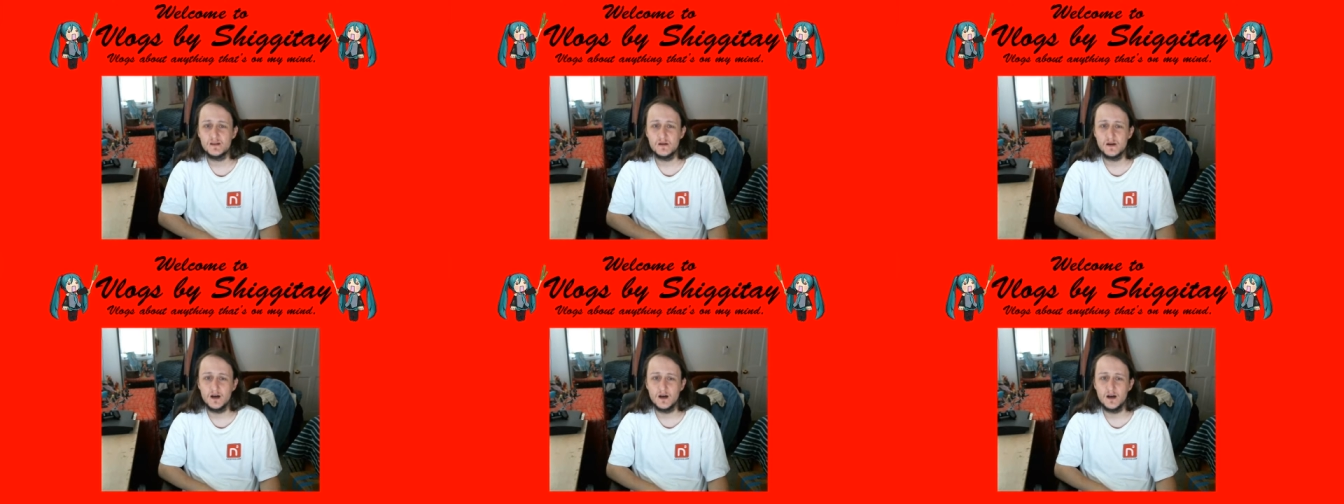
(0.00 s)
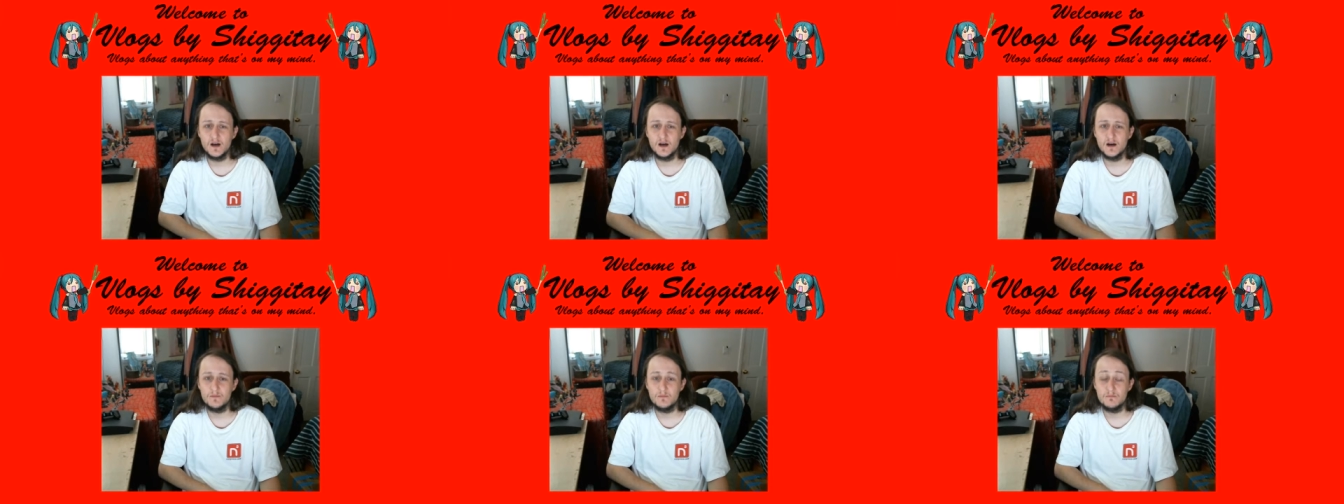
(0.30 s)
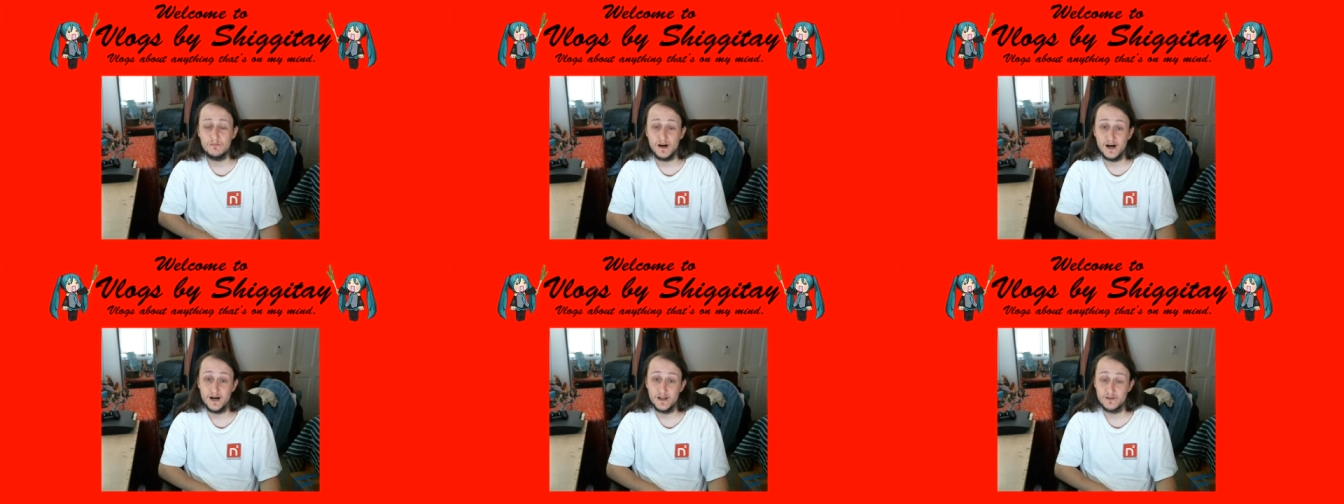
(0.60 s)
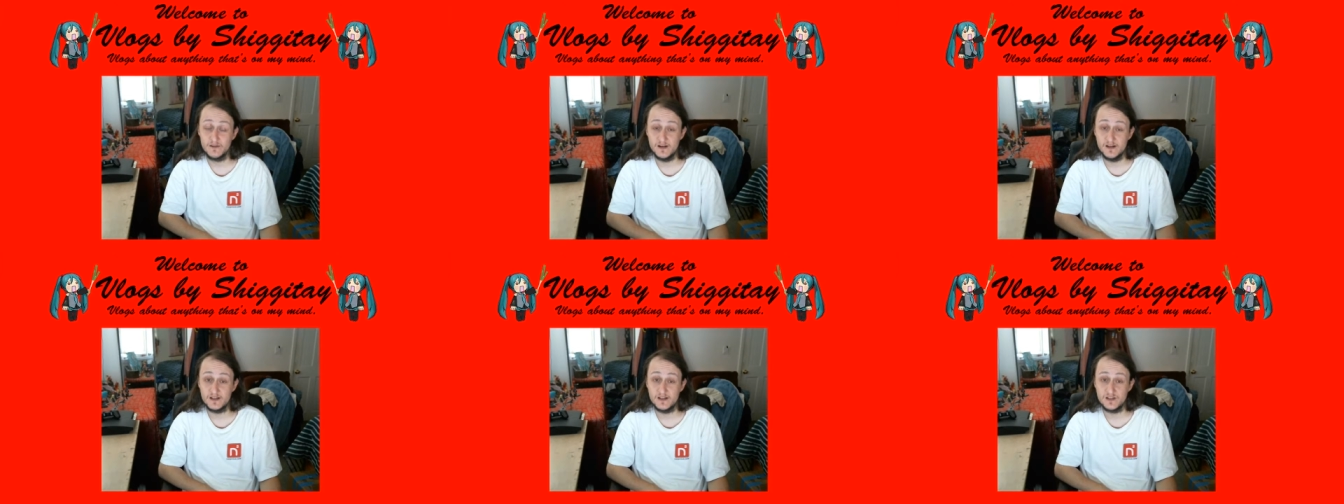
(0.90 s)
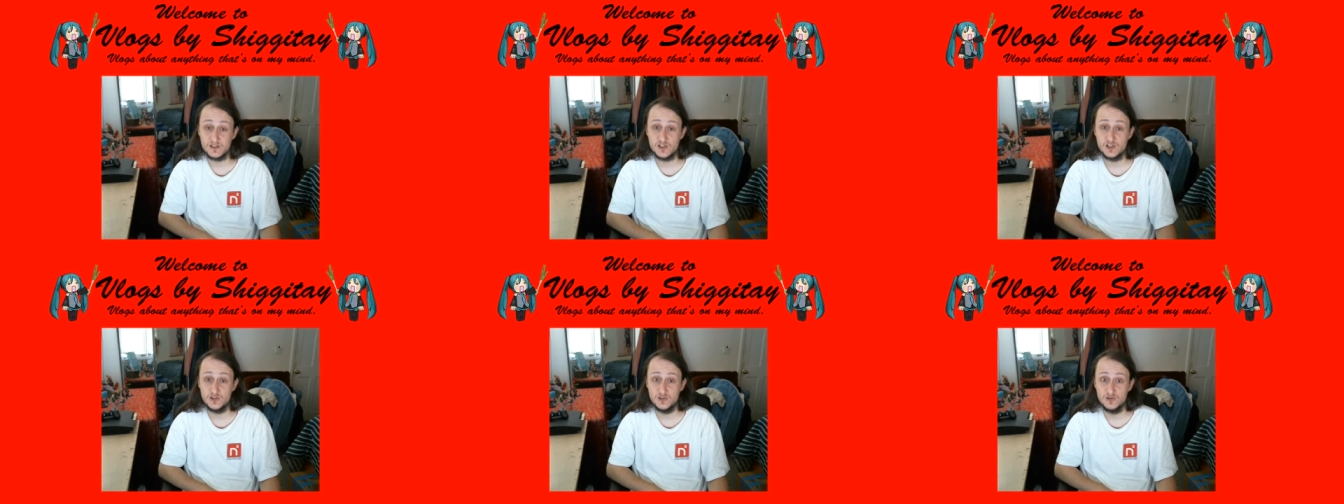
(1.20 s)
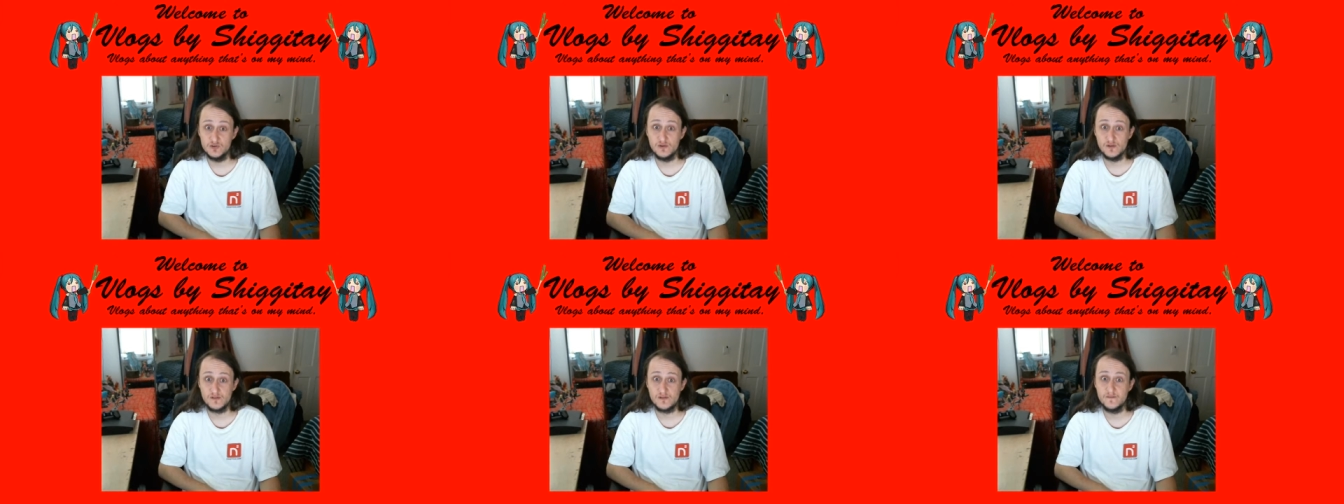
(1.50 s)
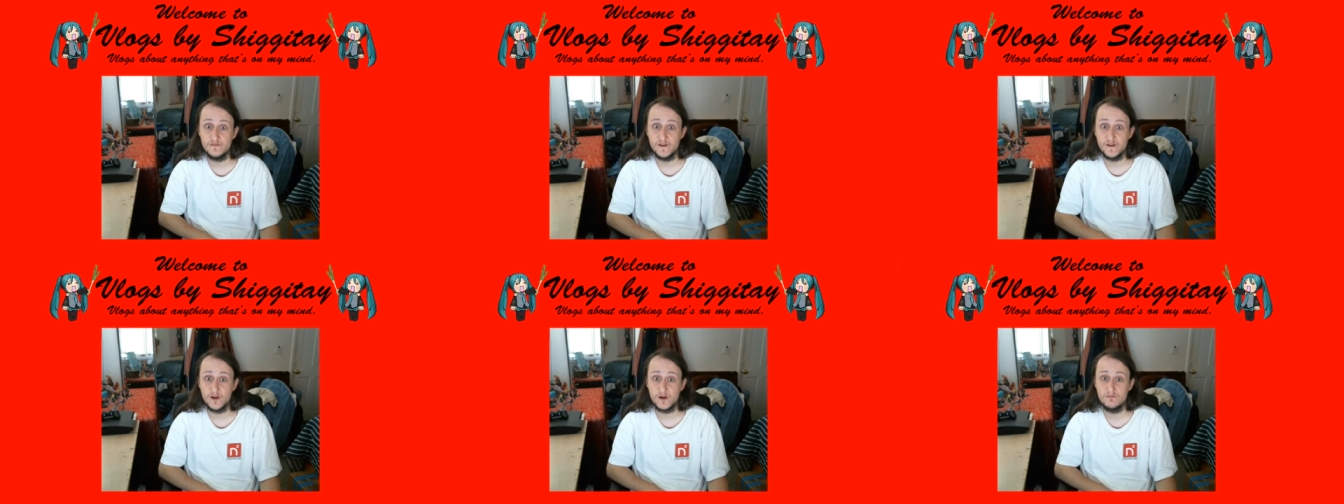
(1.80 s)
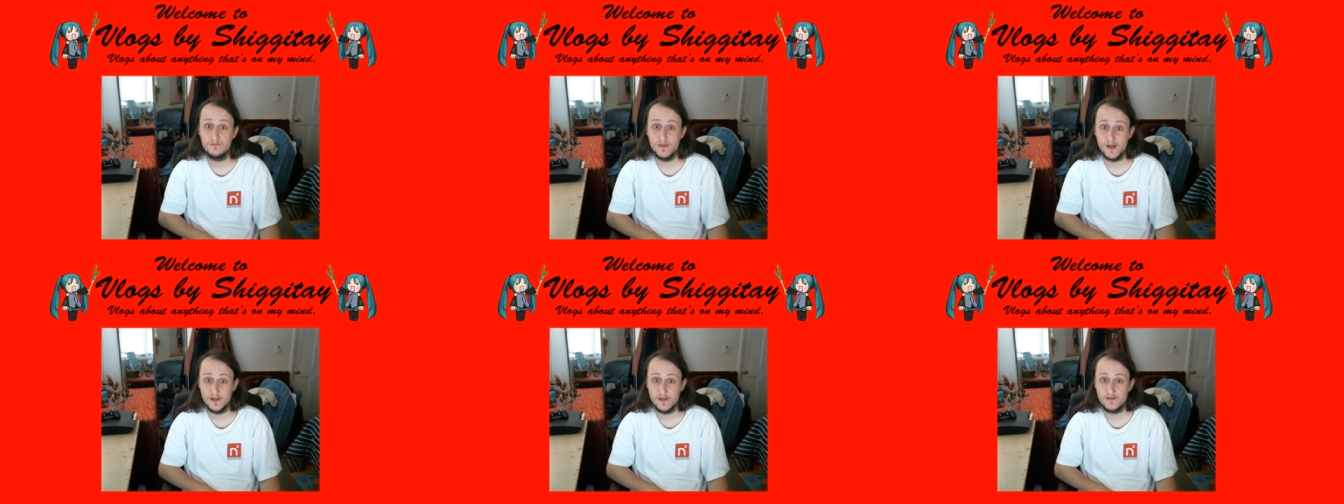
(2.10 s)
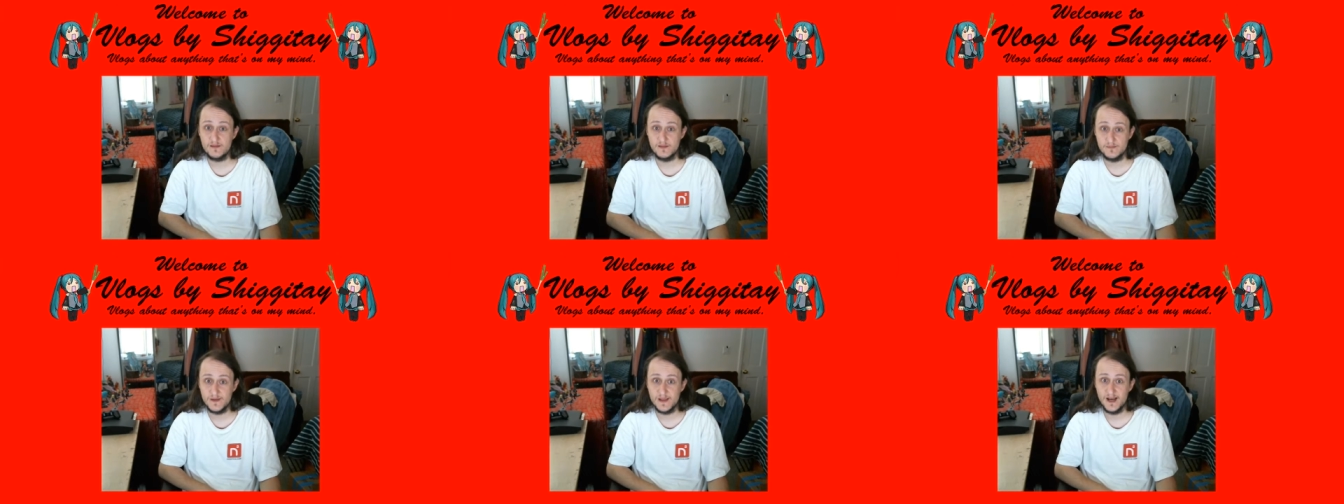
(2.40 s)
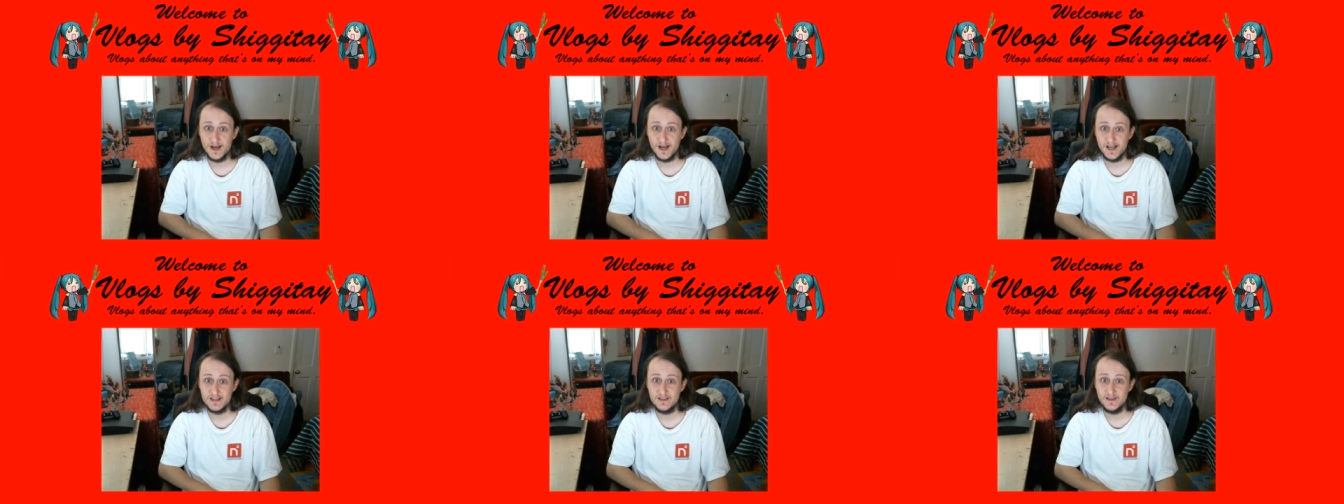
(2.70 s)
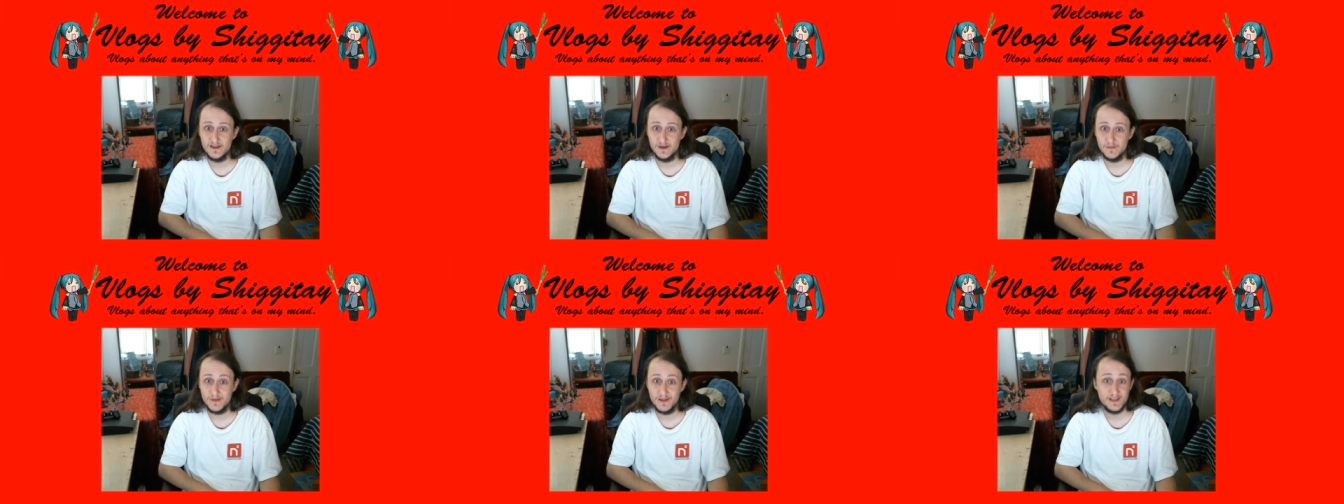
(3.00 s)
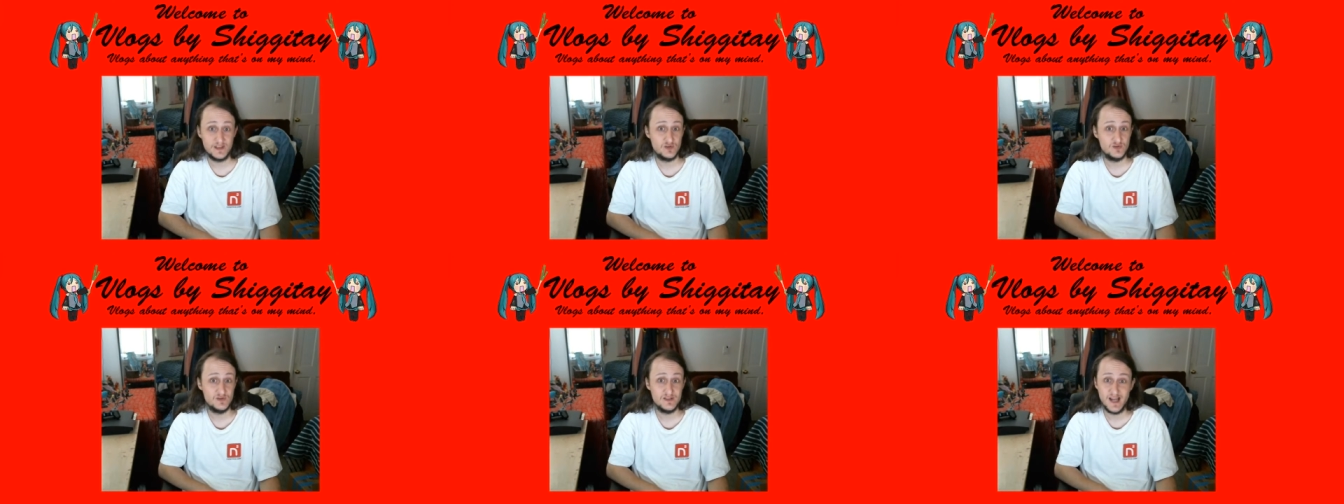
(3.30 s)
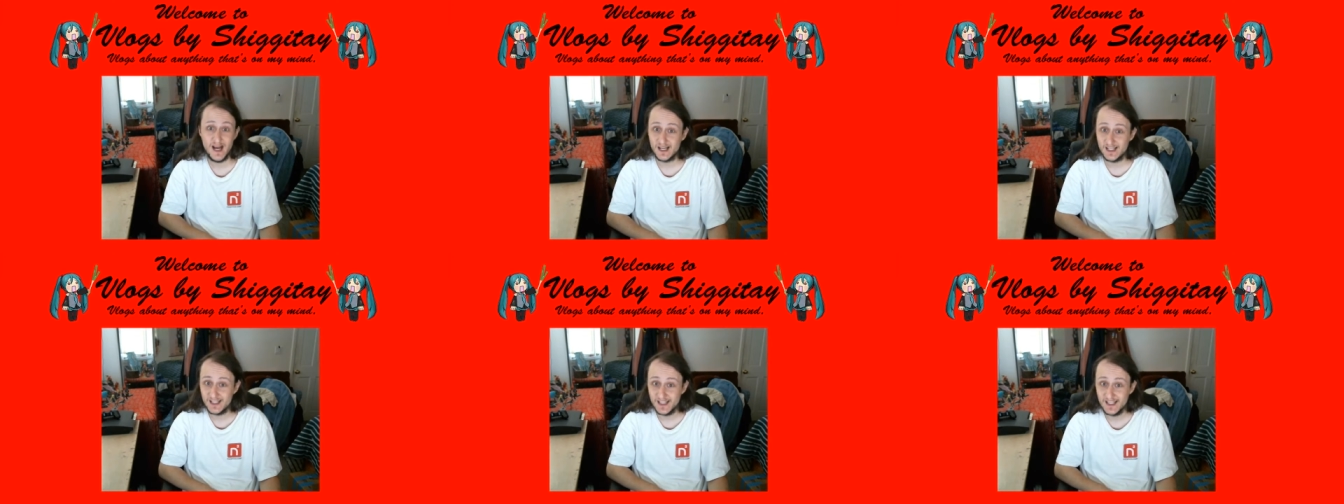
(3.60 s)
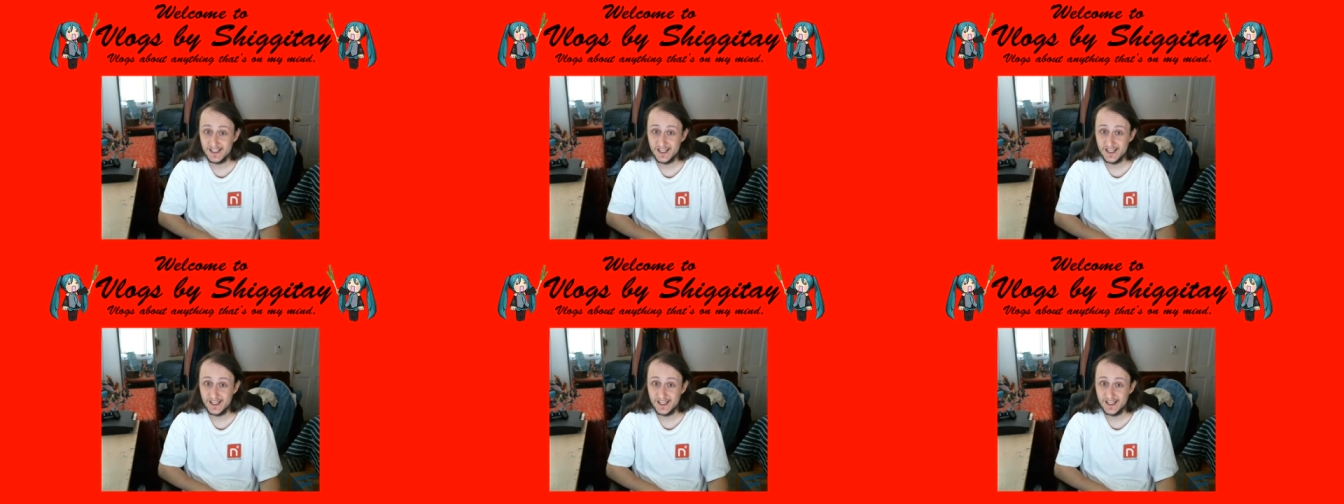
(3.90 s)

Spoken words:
moderate to severe messes behind them, and they do not clean